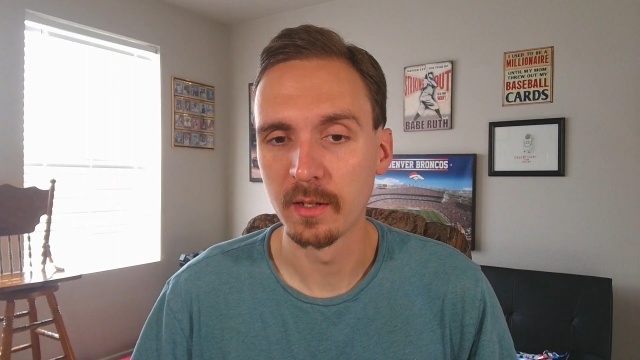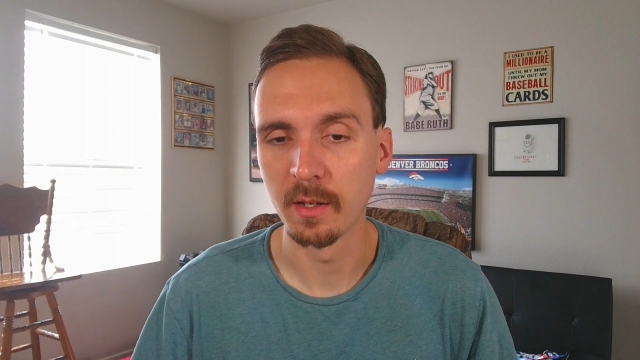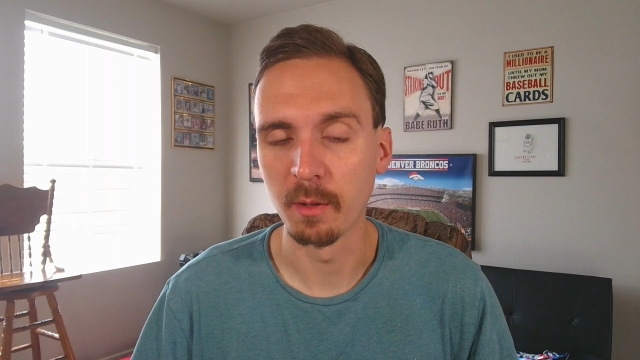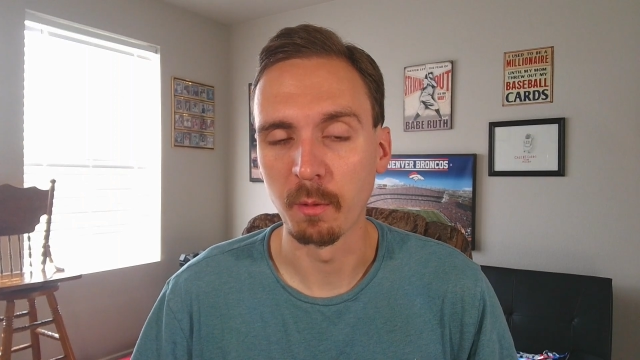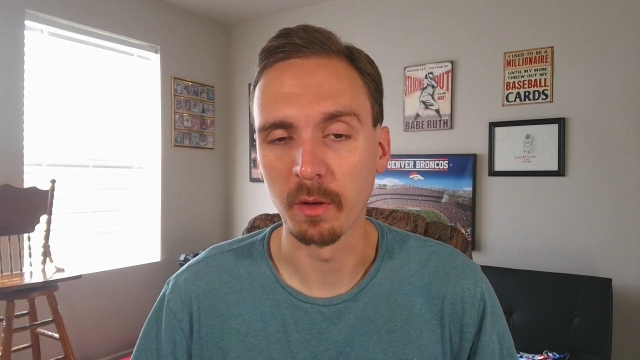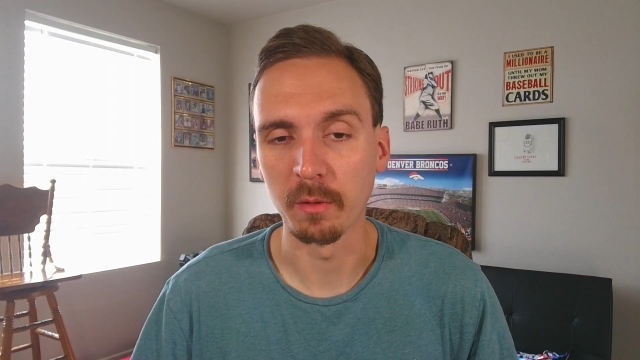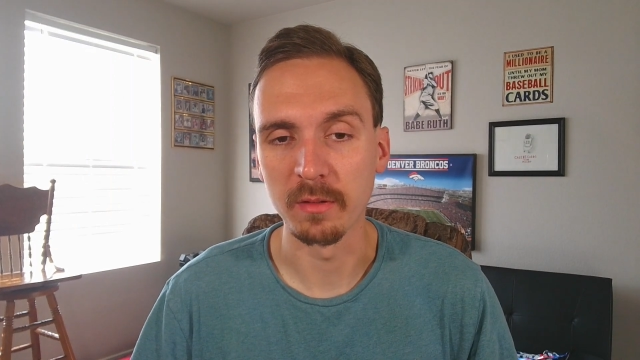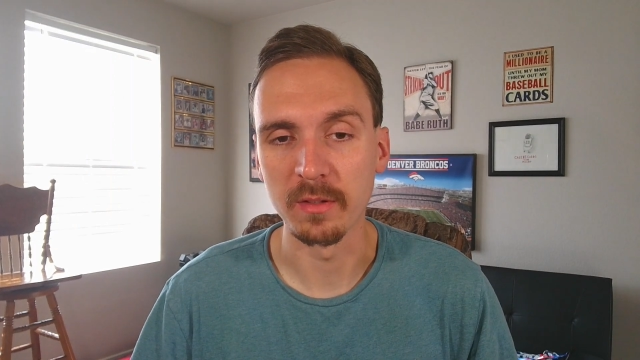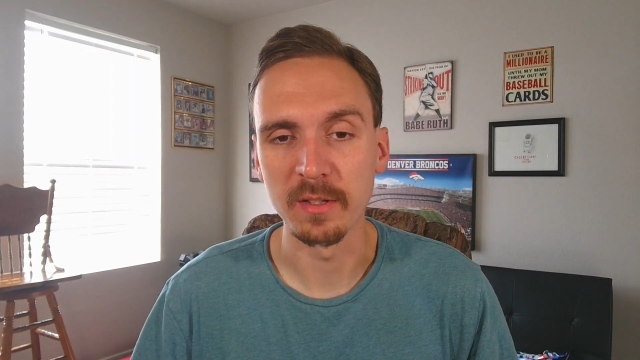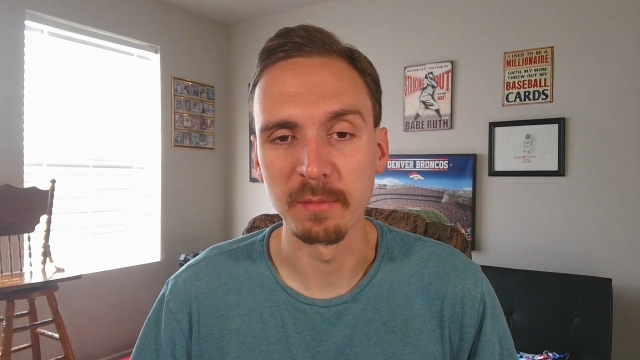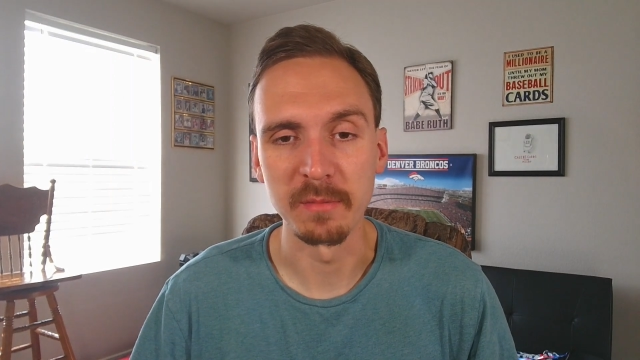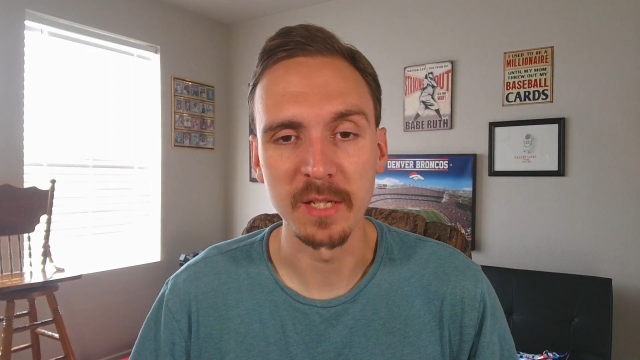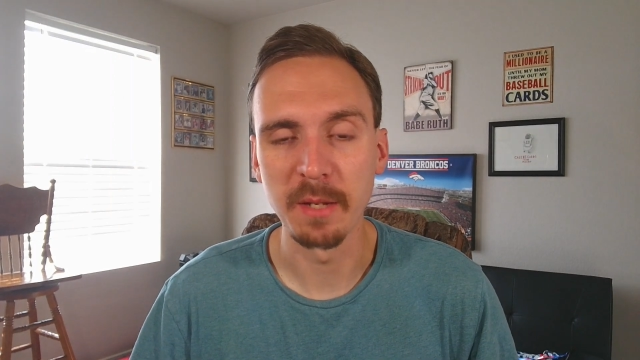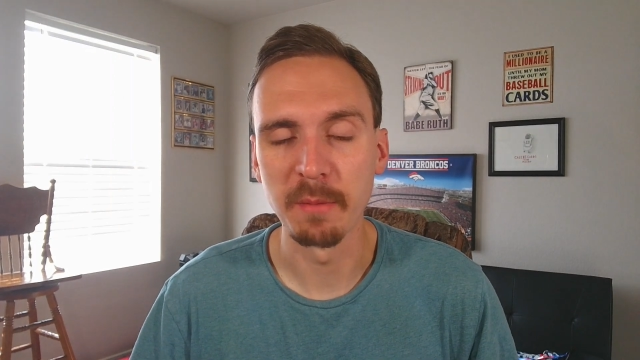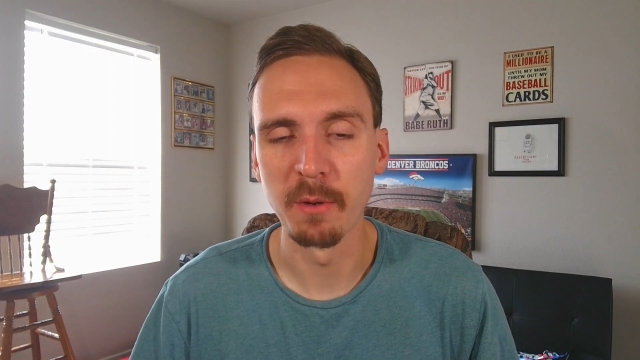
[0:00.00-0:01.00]
He worked with
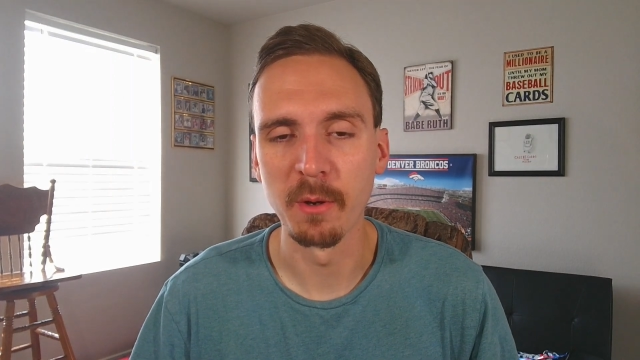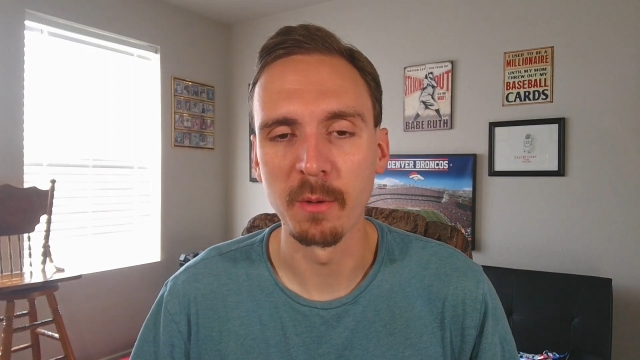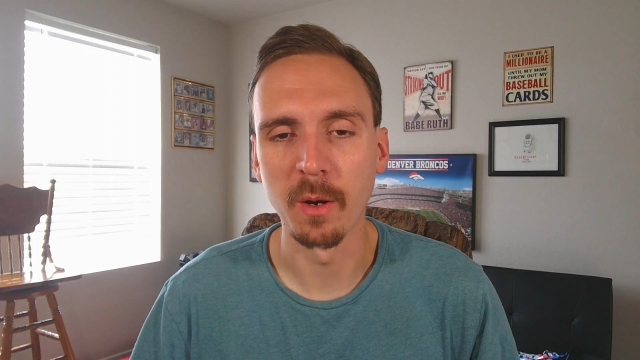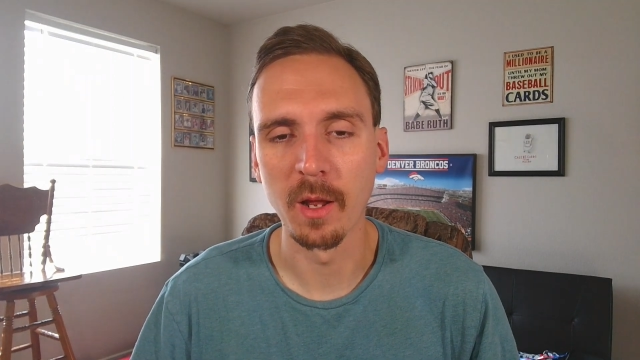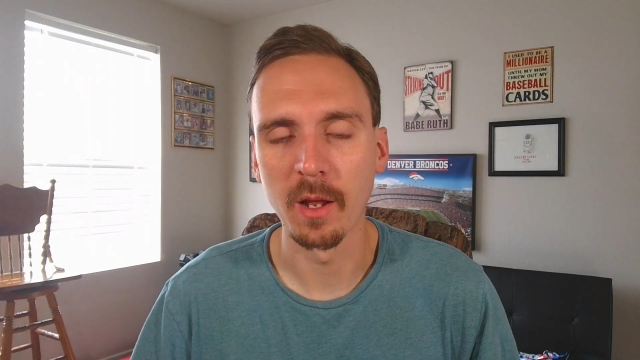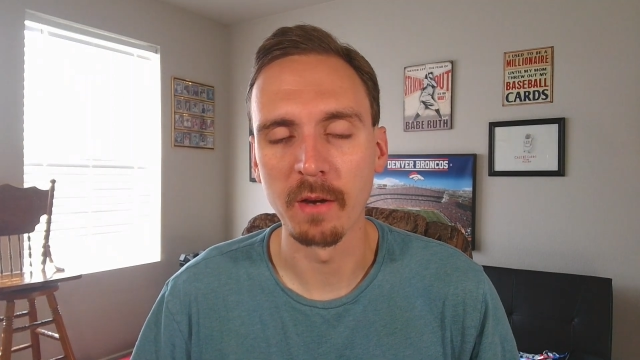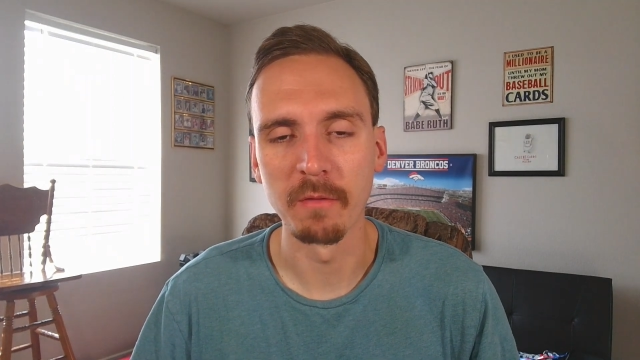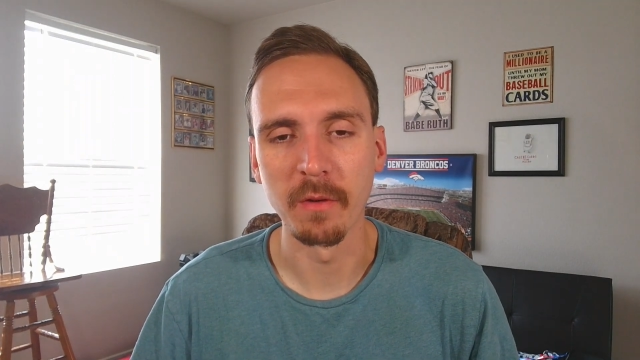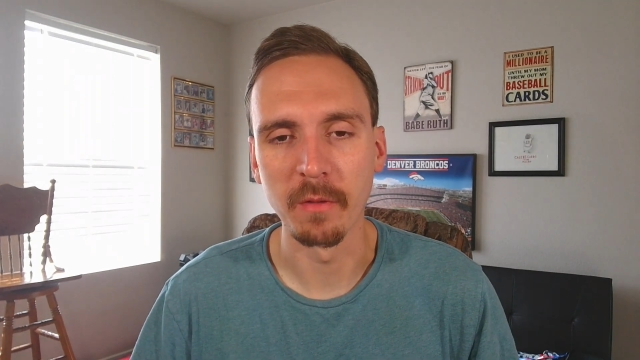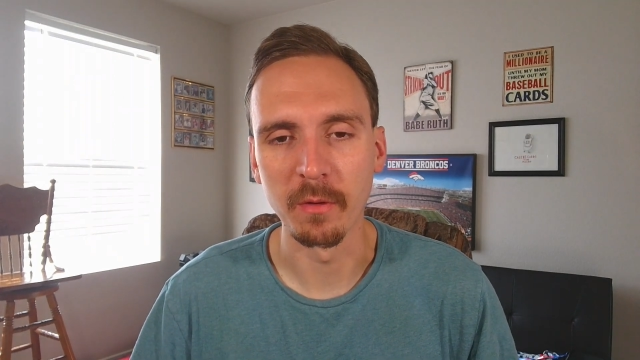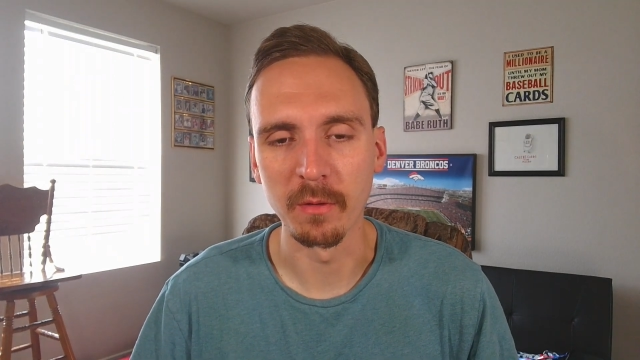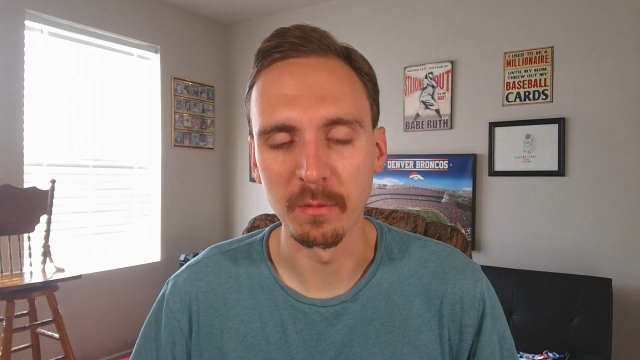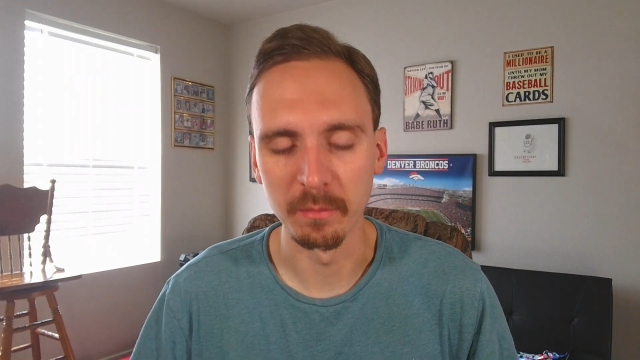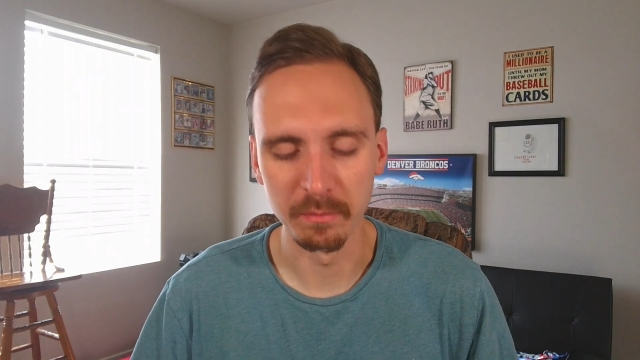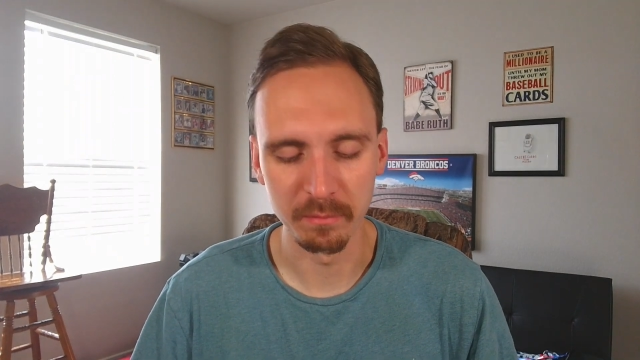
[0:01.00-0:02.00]
Tim Tebow and a lot of
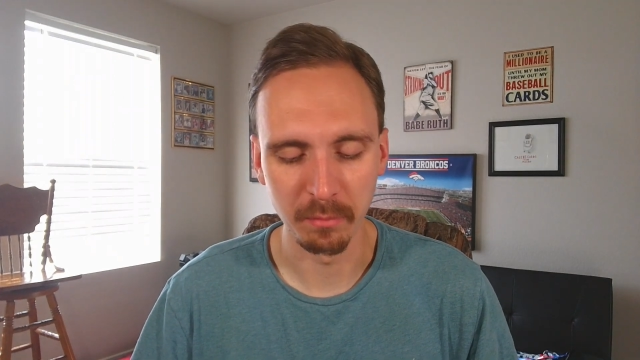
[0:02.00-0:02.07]
other